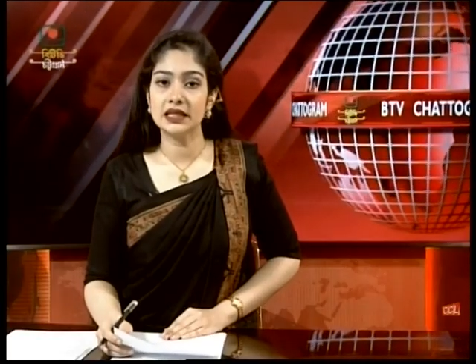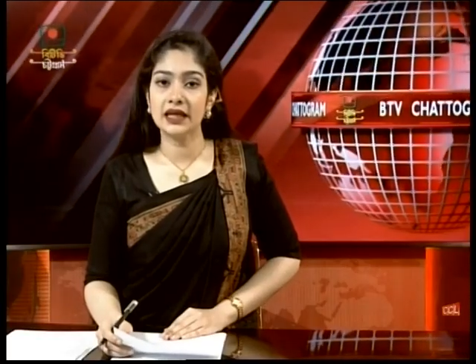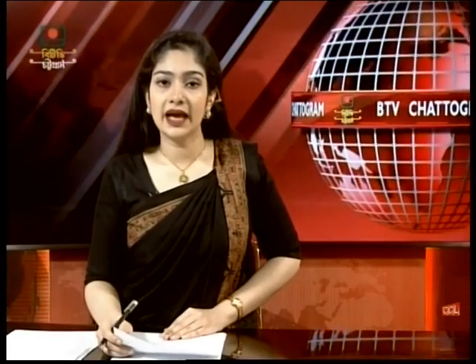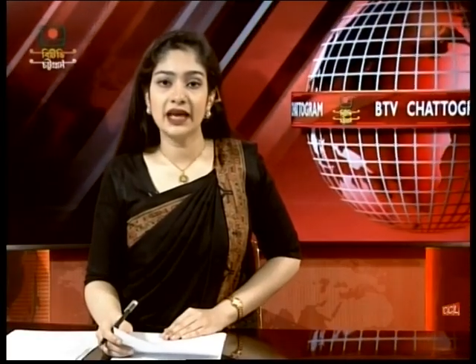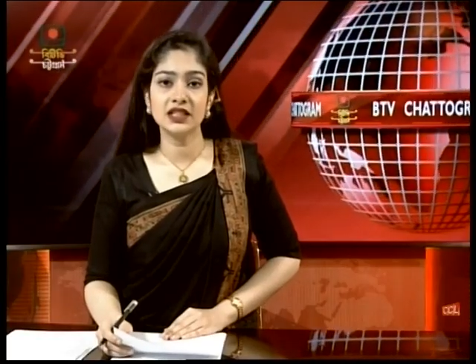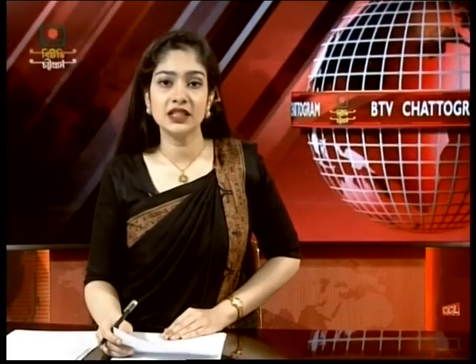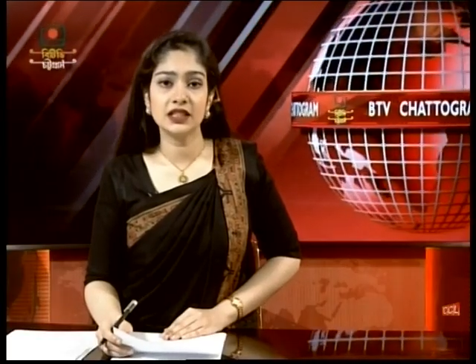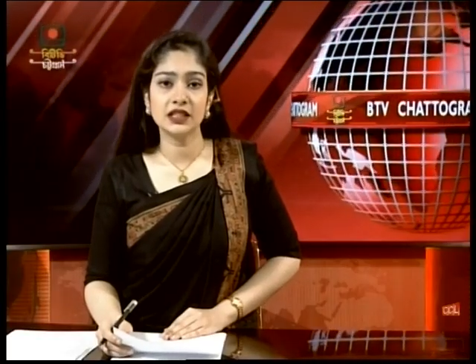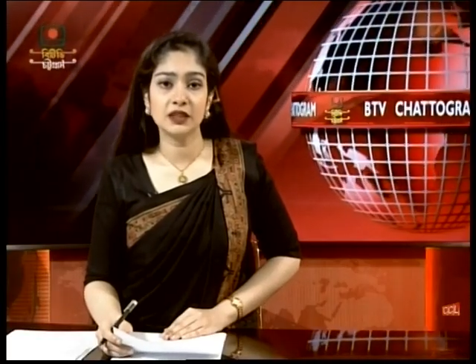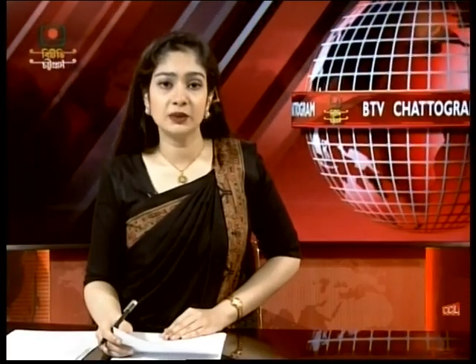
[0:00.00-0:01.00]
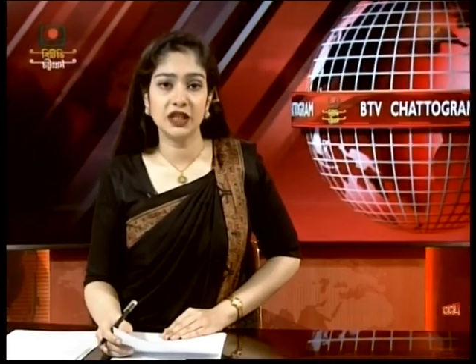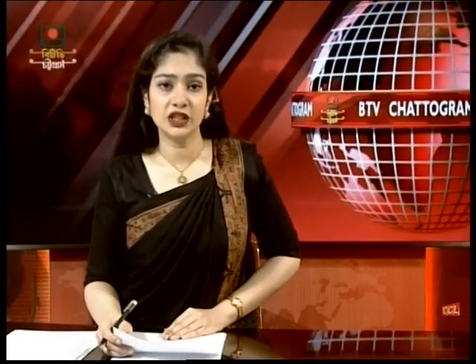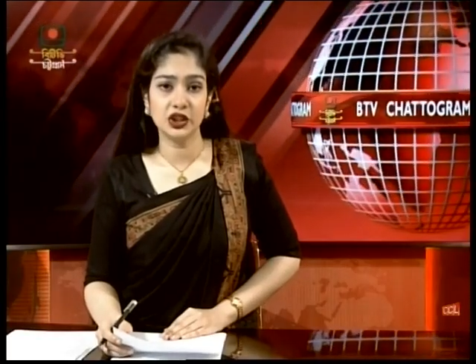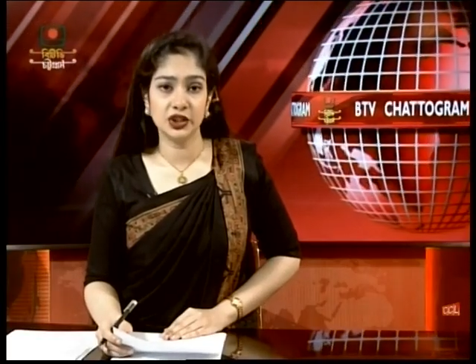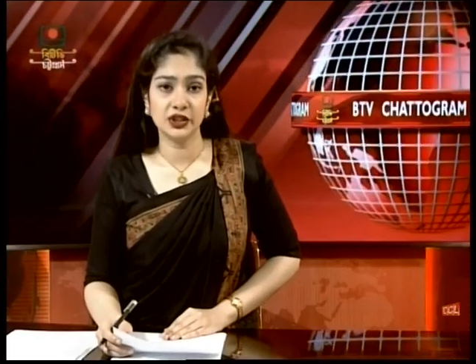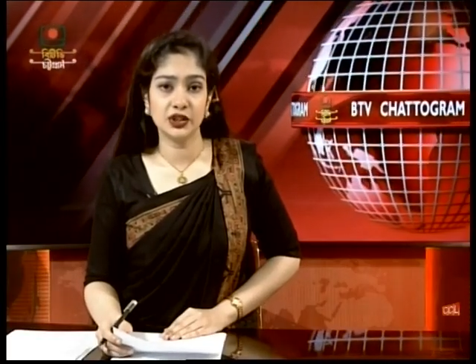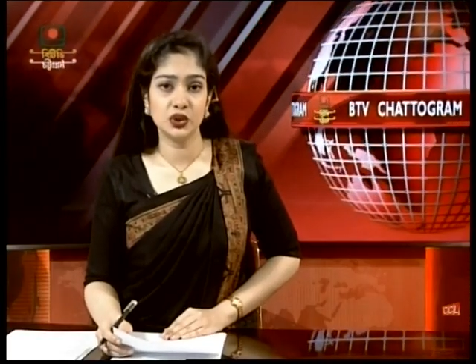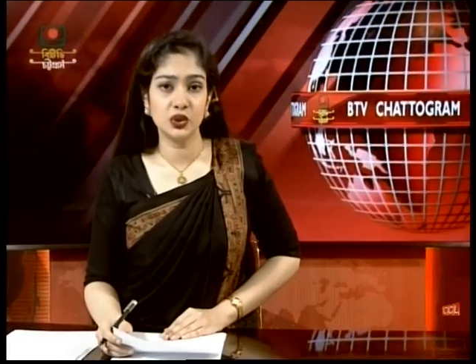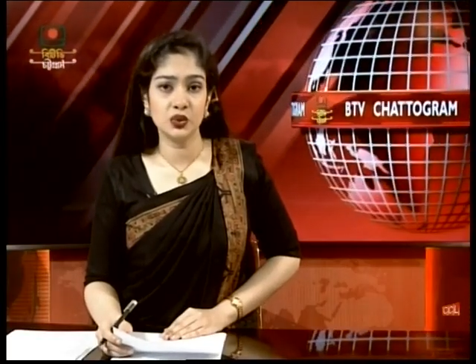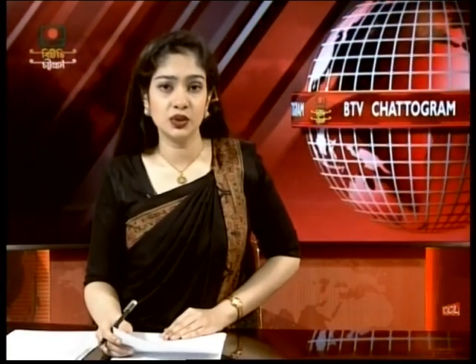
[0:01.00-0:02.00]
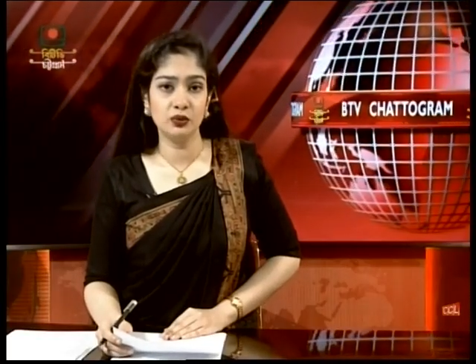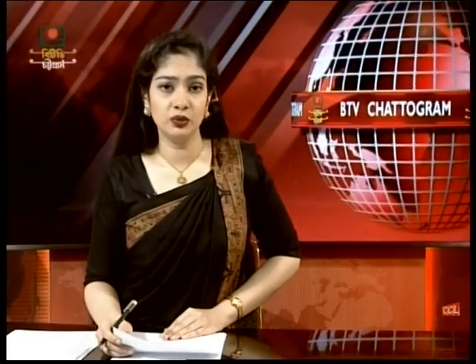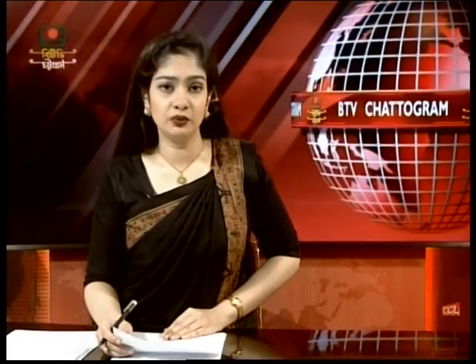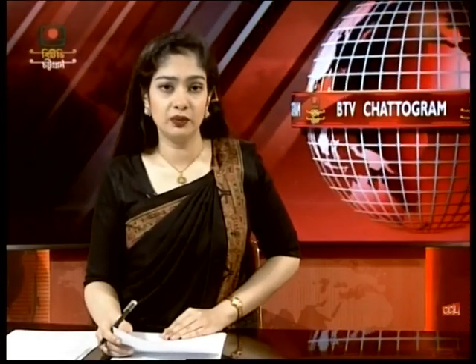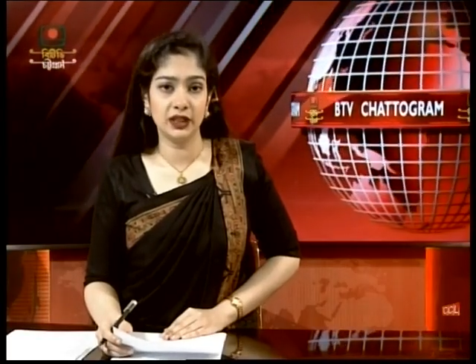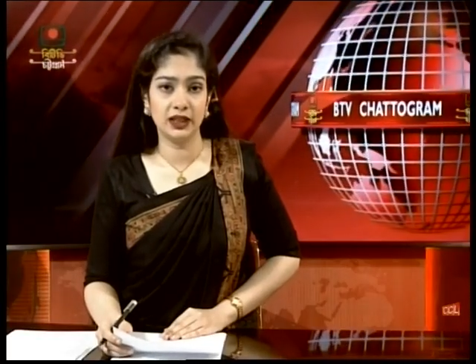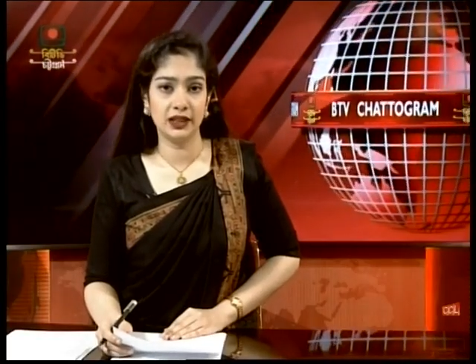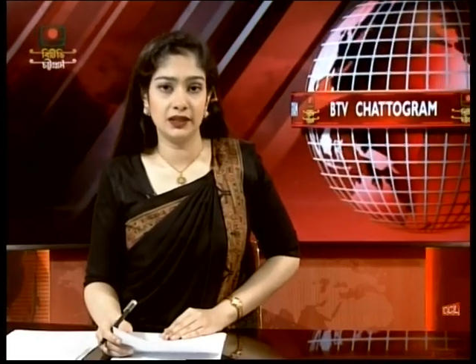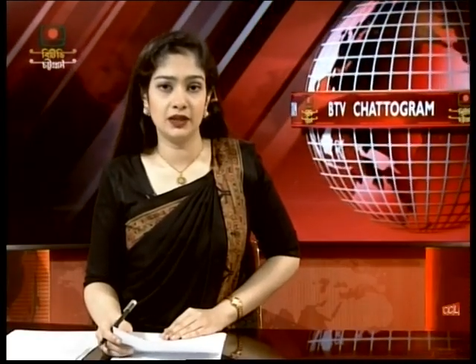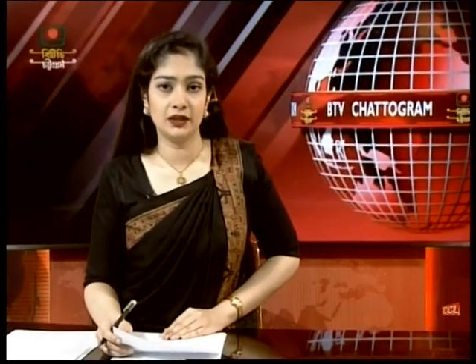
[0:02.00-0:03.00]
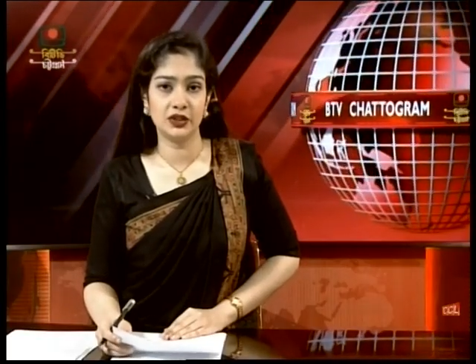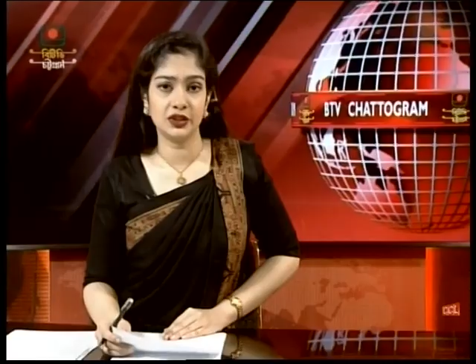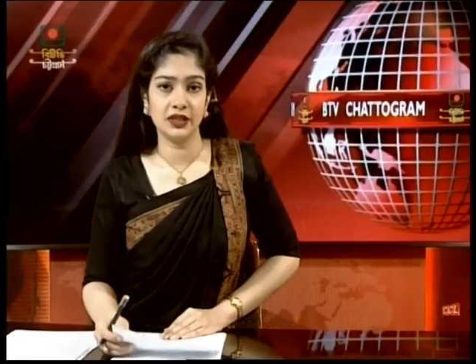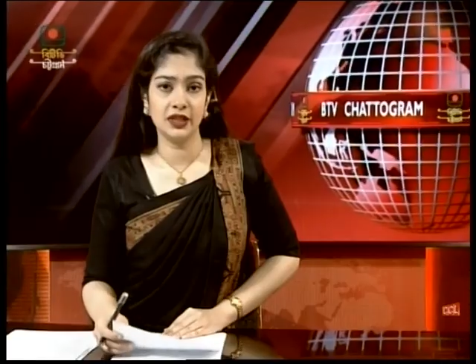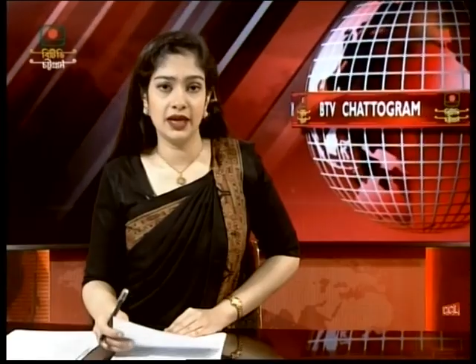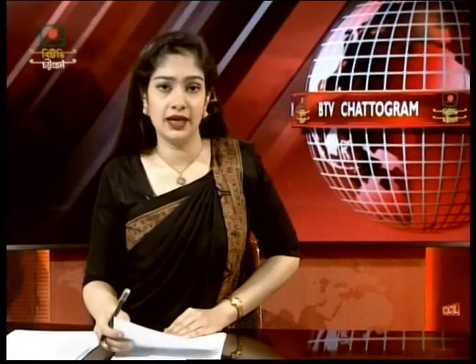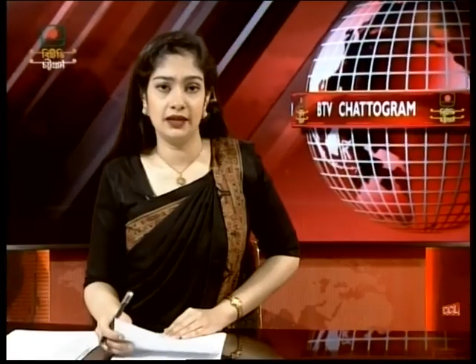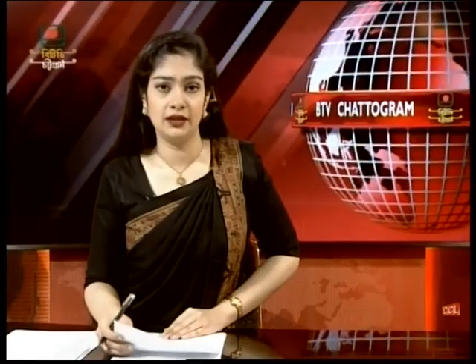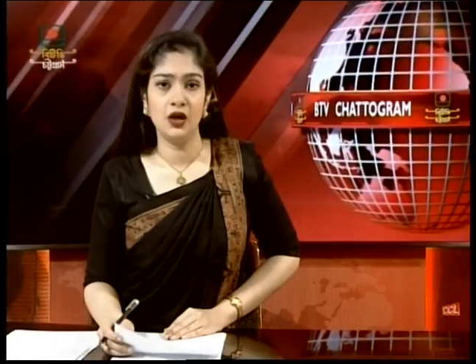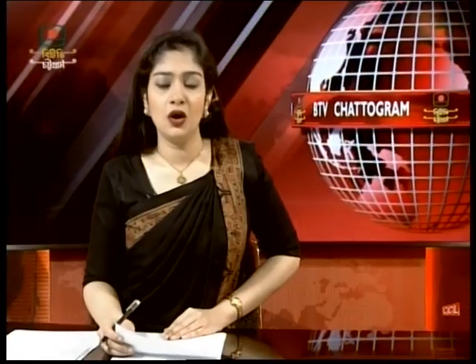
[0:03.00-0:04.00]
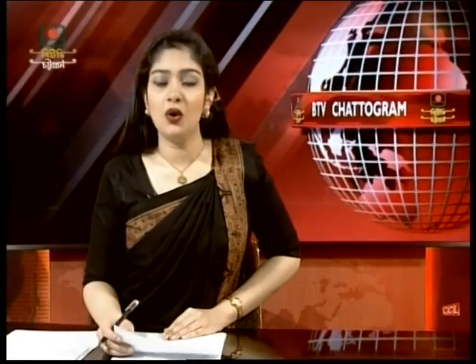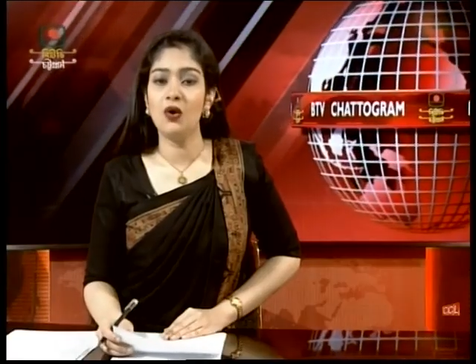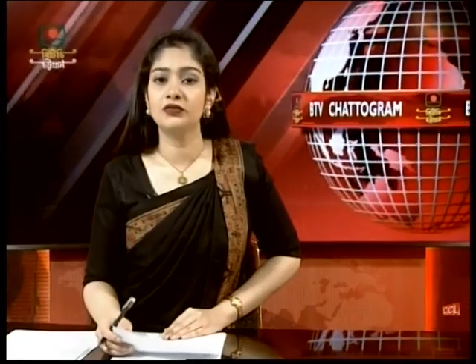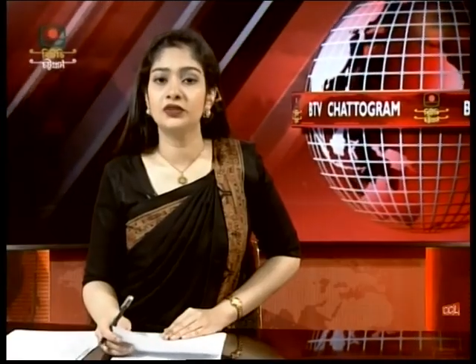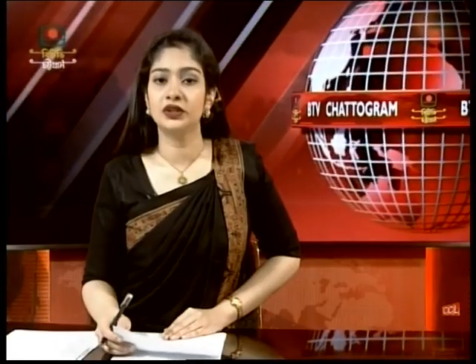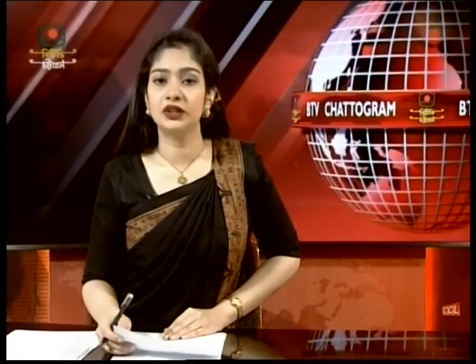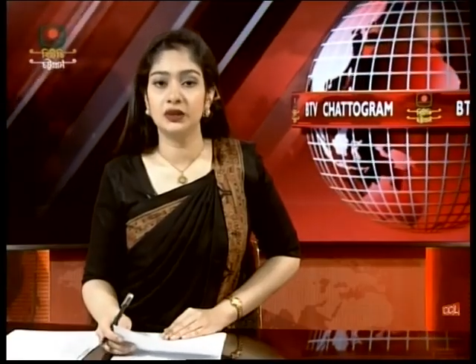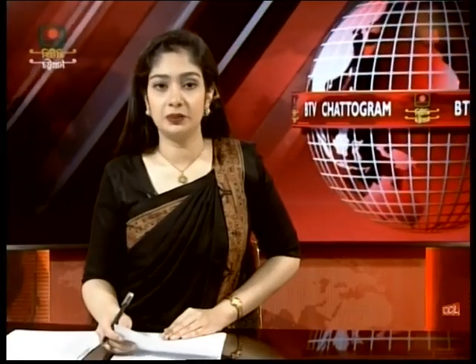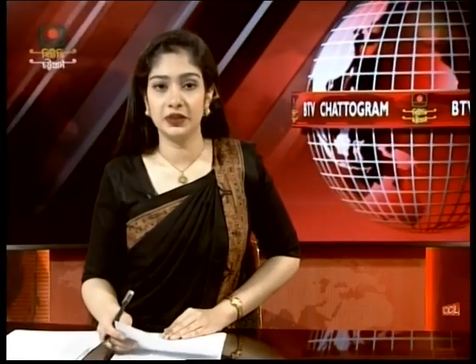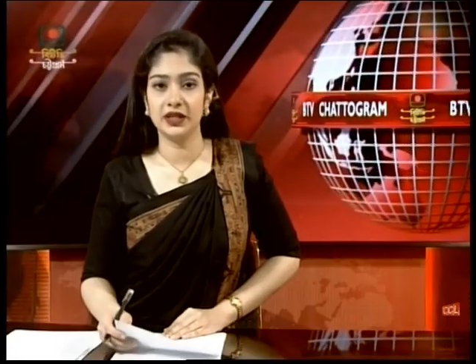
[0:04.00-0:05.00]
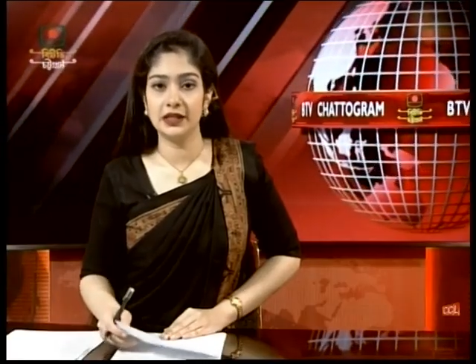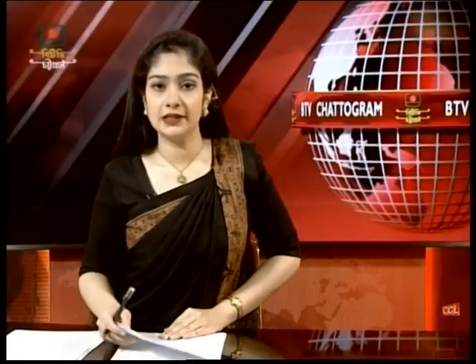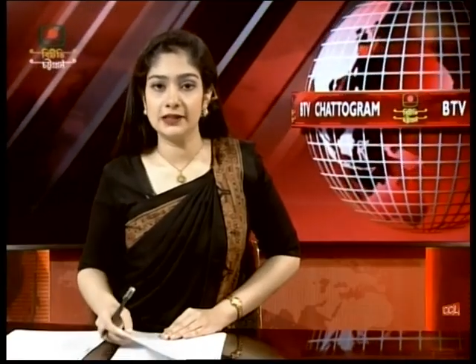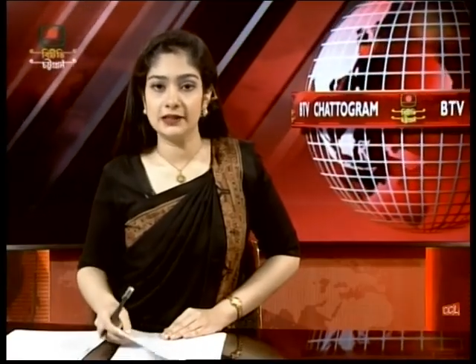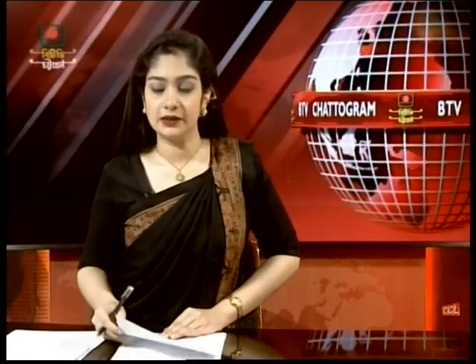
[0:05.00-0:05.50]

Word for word: anti-discrimination student movement in Nalchiti and offered prayers.